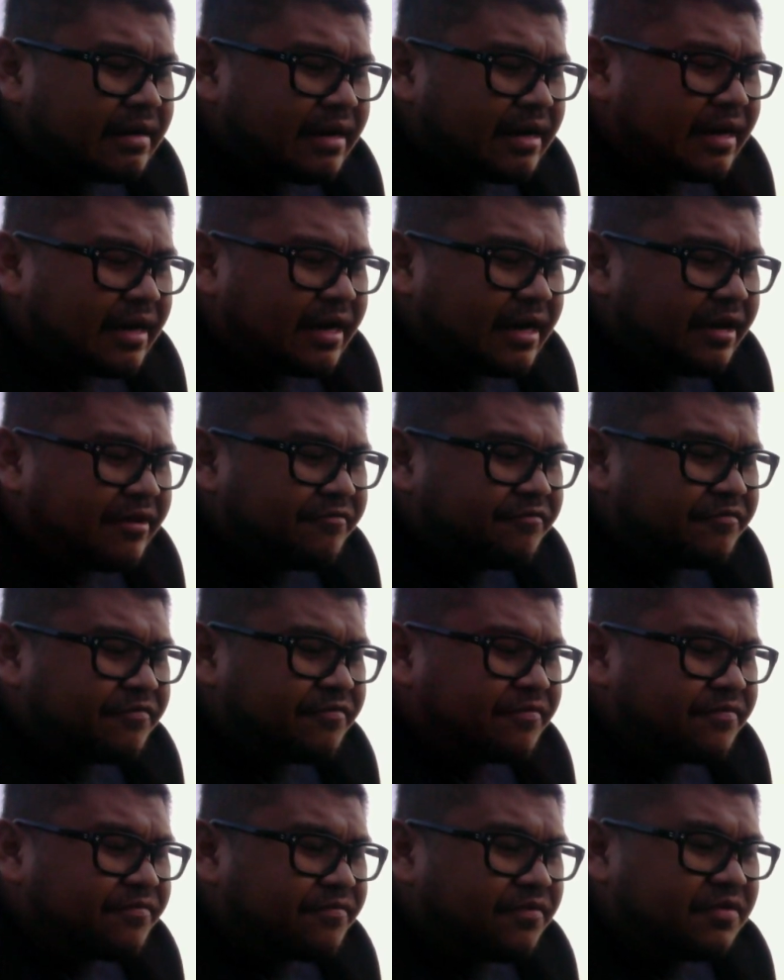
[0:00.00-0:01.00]

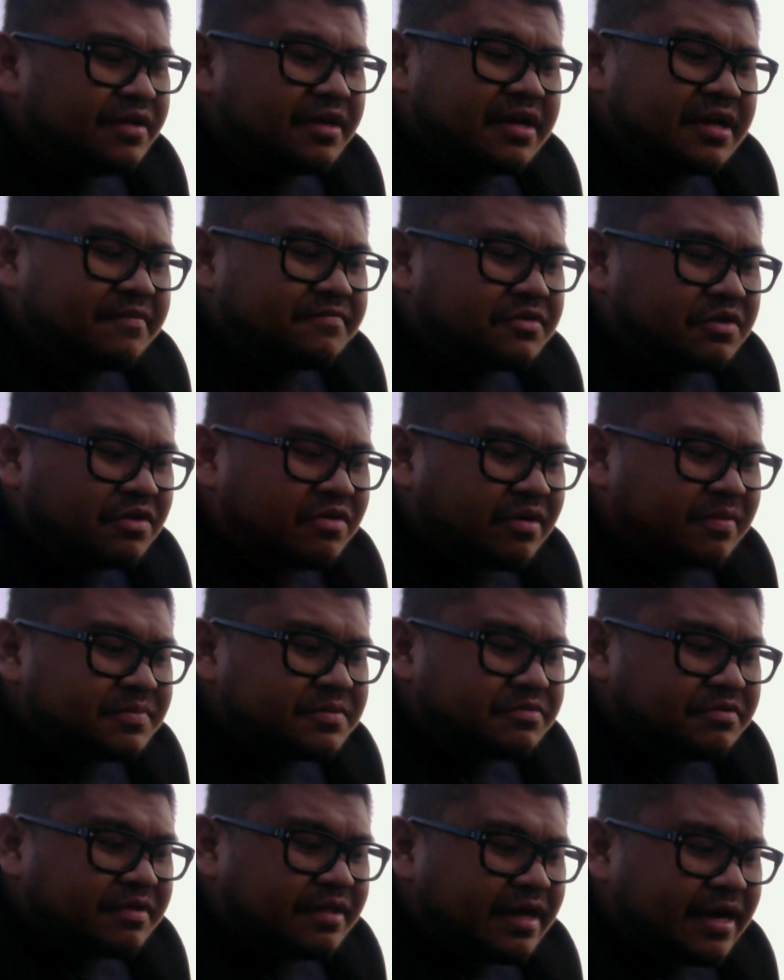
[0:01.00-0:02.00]
I've fully come to
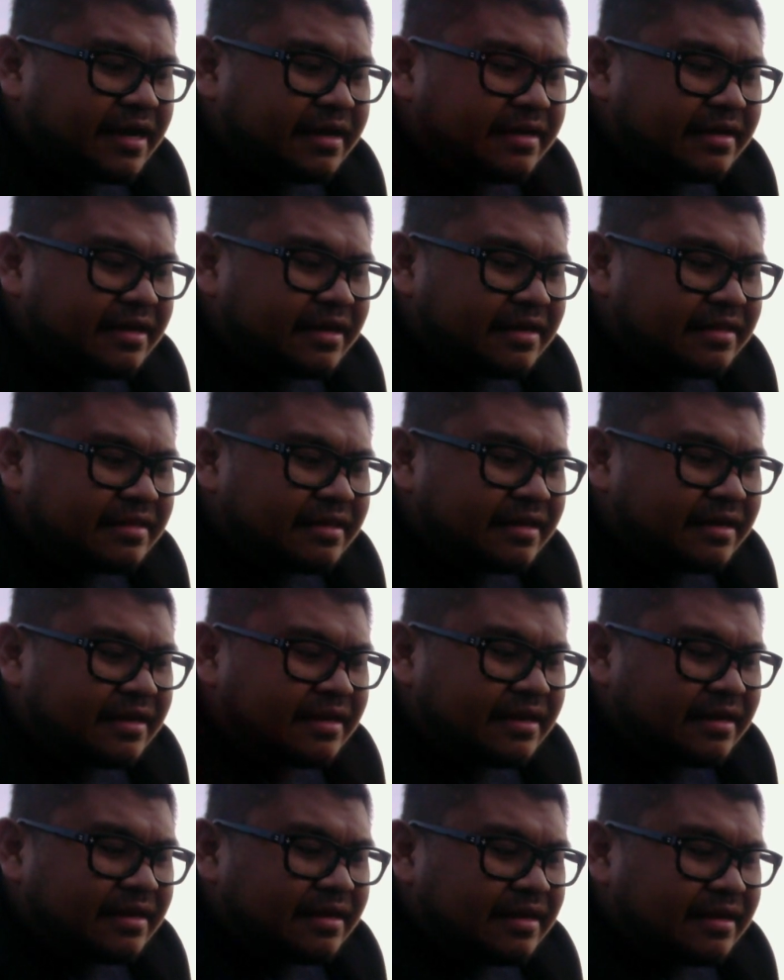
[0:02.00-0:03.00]
grips with the idea
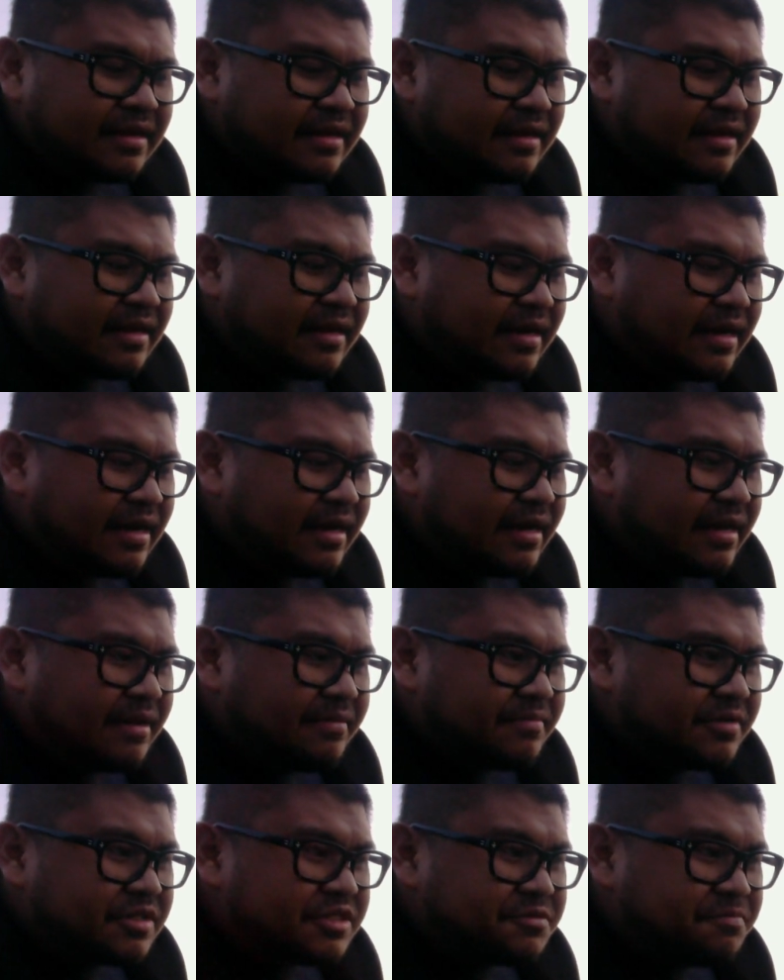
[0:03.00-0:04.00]
that I
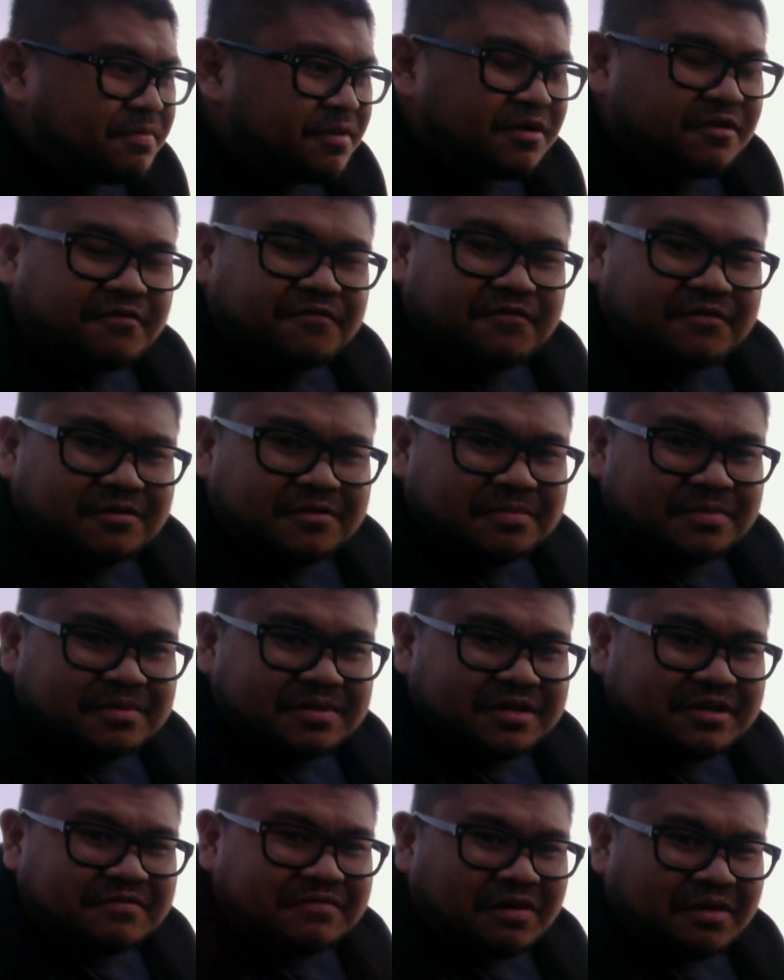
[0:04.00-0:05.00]
am a spirit-filled
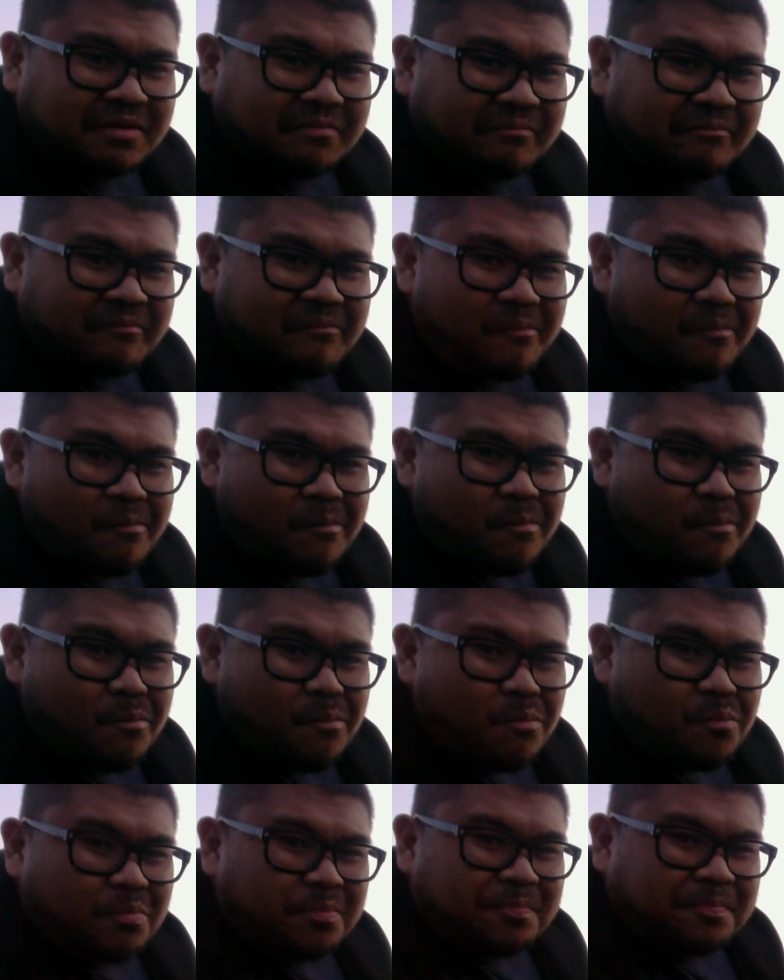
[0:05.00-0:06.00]
believer.
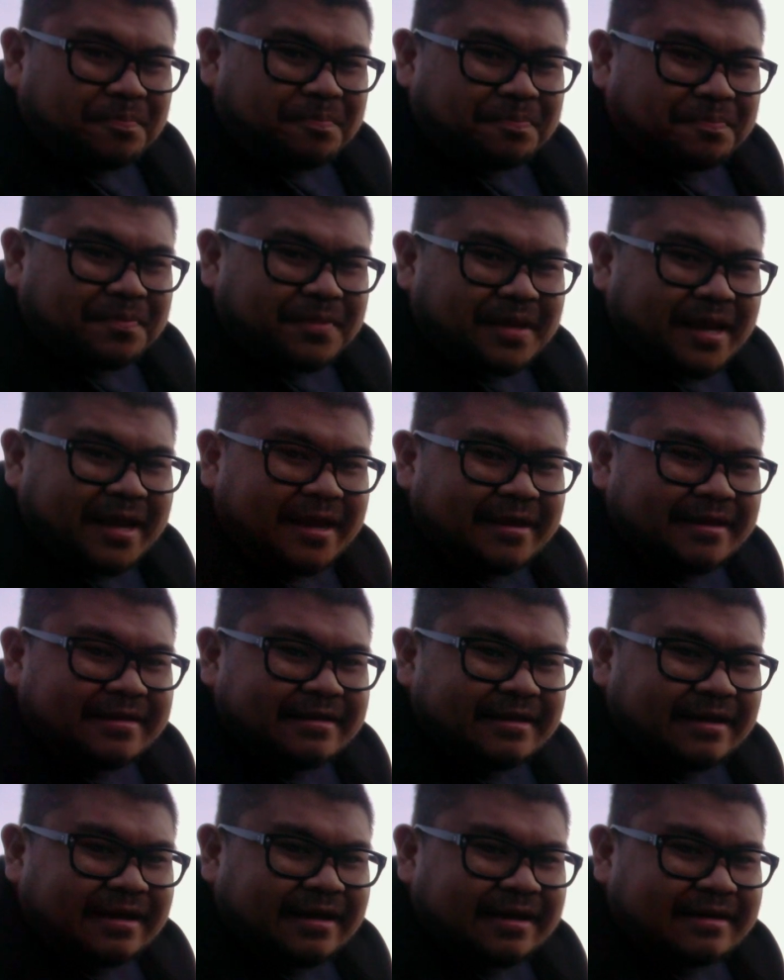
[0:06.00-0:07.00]

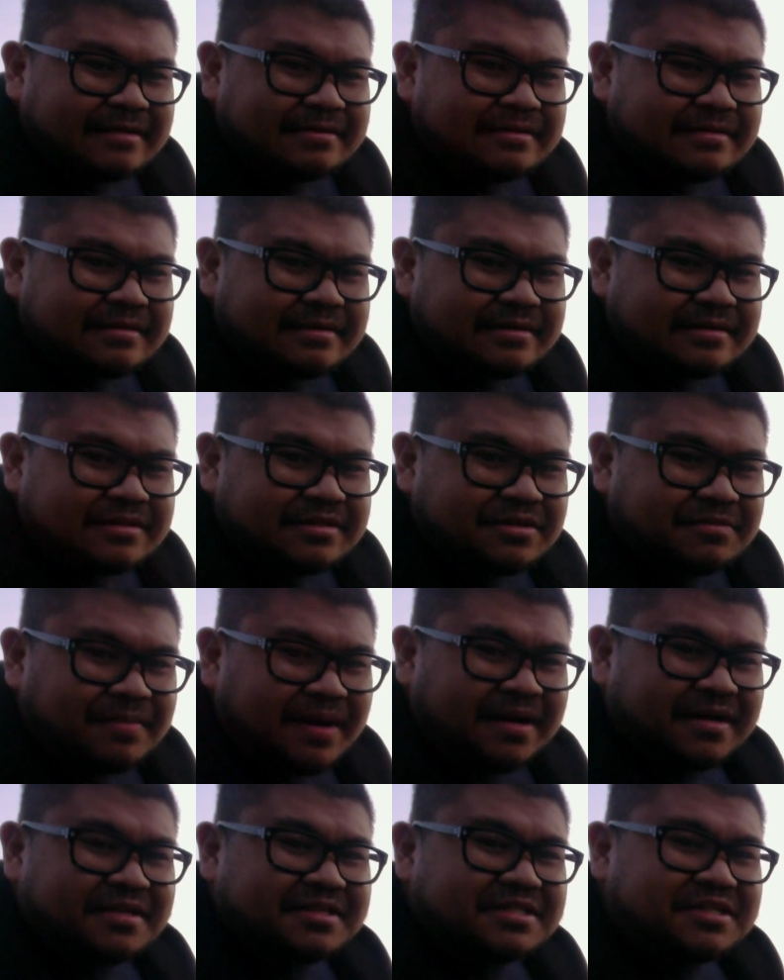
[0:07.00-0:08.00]
And uh, to
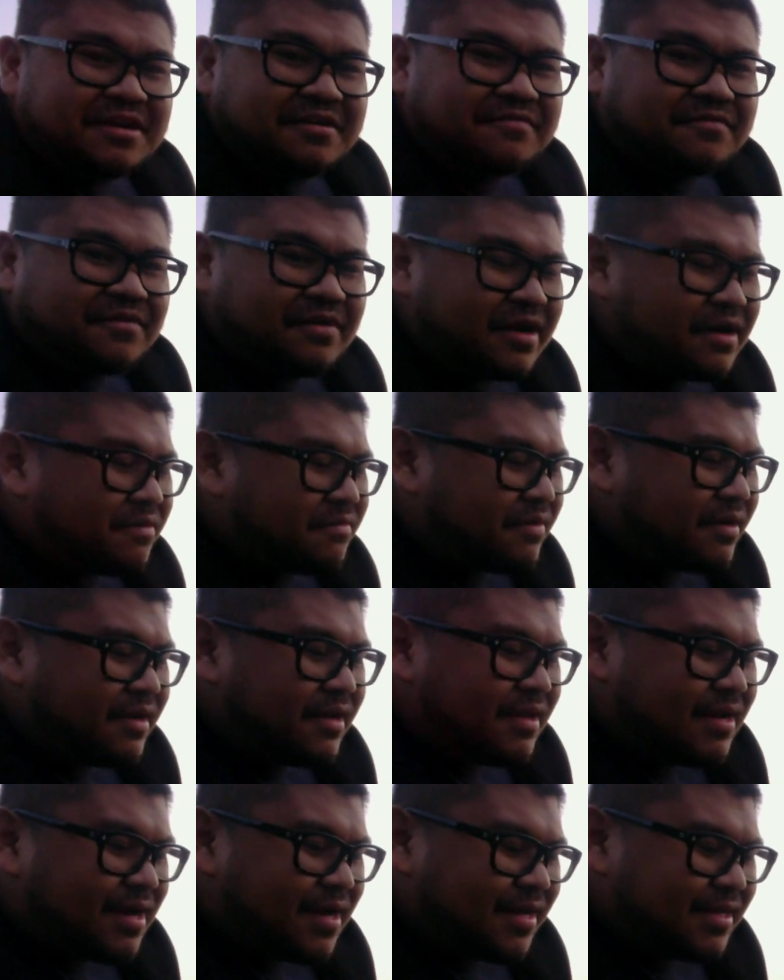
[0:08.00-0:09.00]
my discovery, I
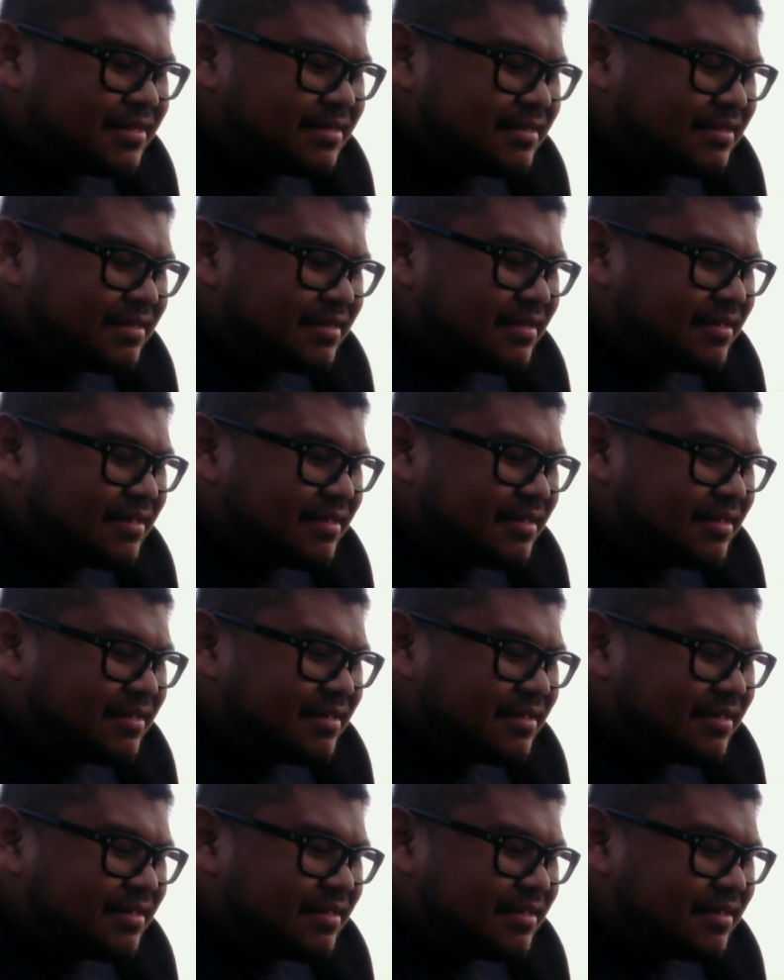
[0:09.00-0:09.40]
realized